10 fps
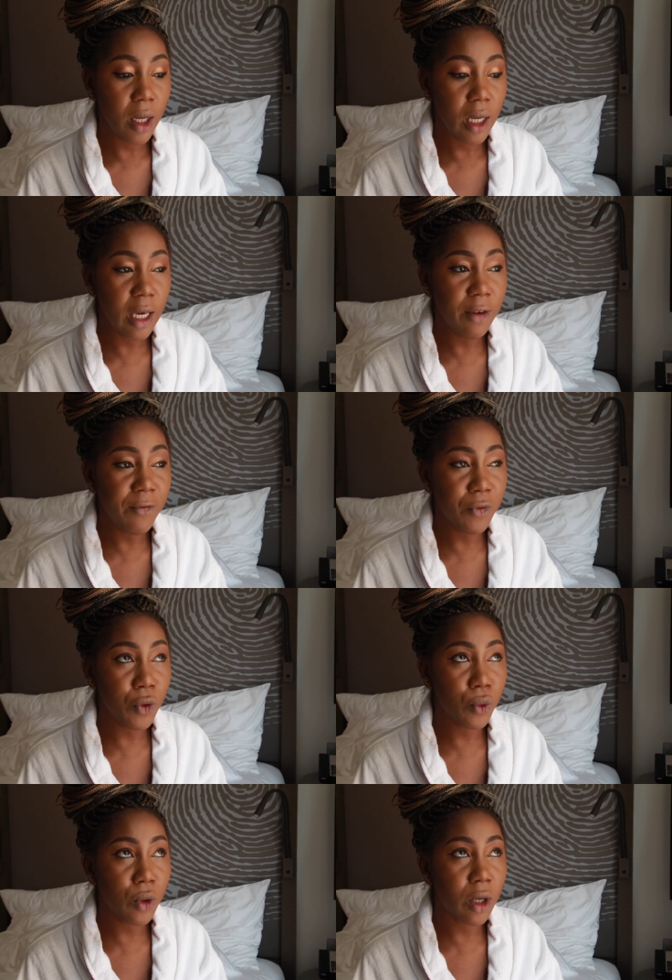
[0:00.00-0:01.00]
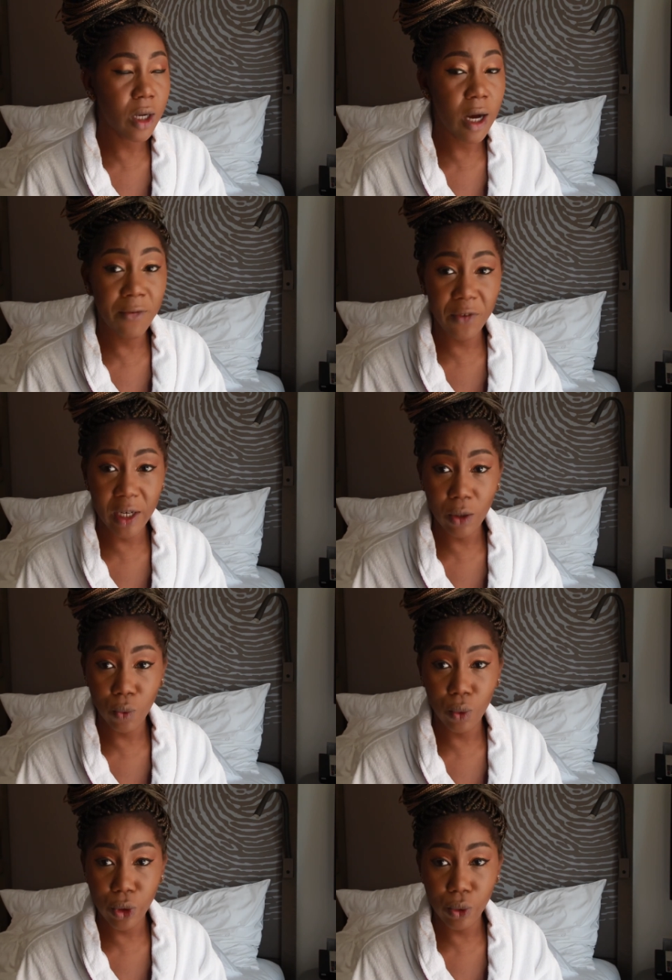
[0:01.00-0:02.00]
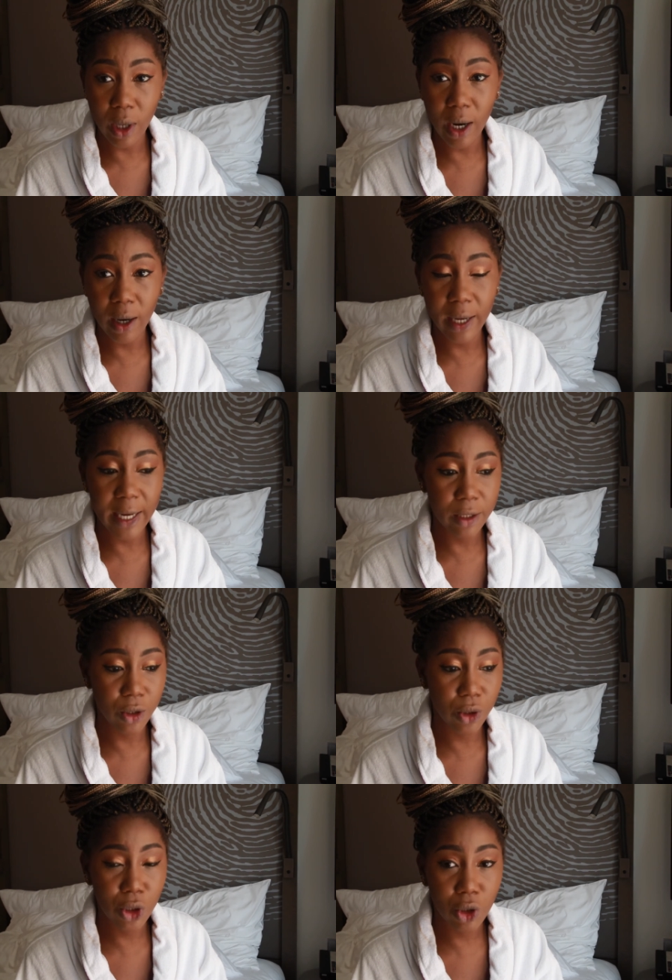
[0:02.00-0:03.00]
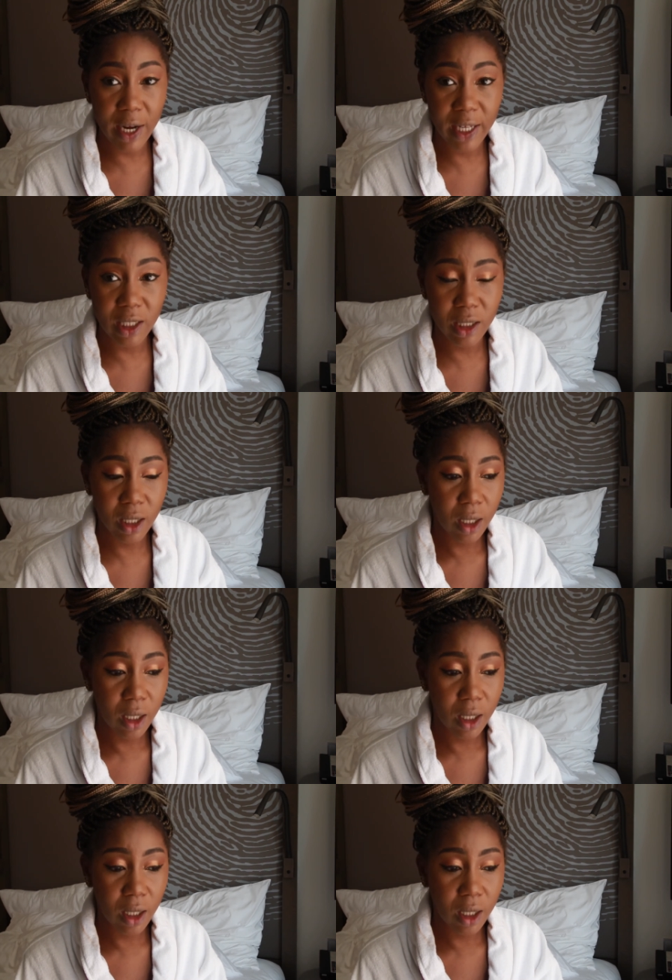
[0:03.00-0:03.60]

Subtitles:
if you are confident in who you are and your strength,